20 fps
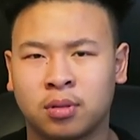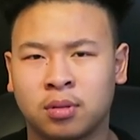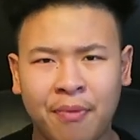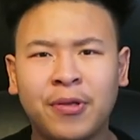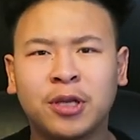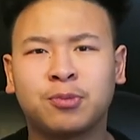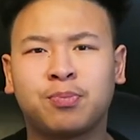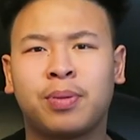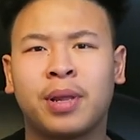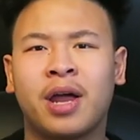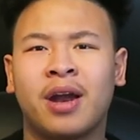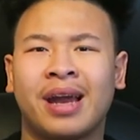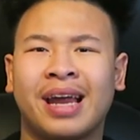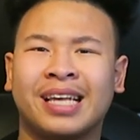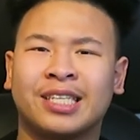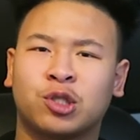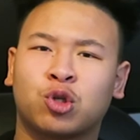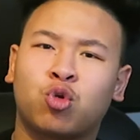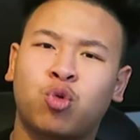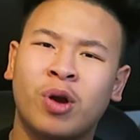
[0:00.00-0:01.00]
And this player
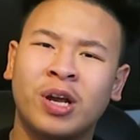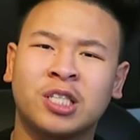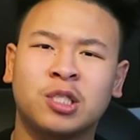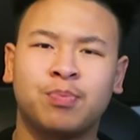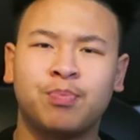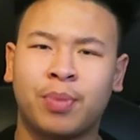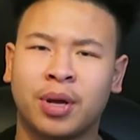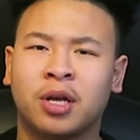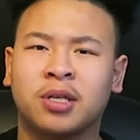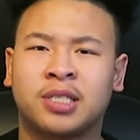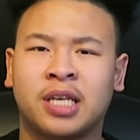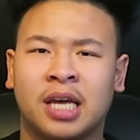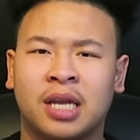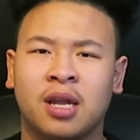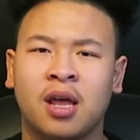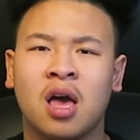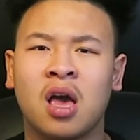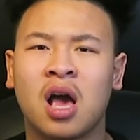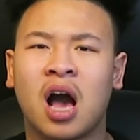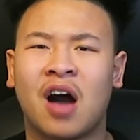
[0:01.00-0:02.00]
is Chris
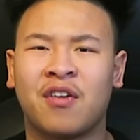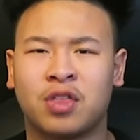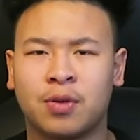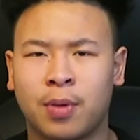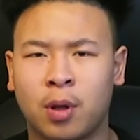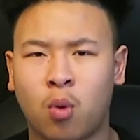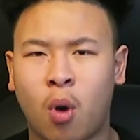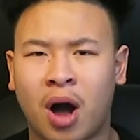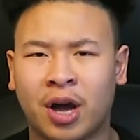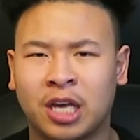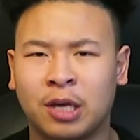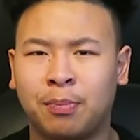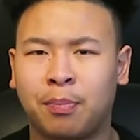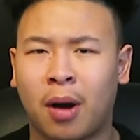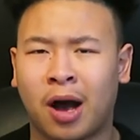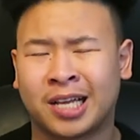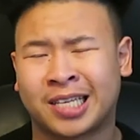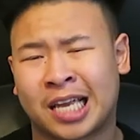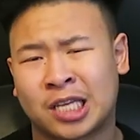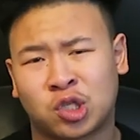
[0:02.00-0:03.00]
Middleton of the Milwaukee Bucks.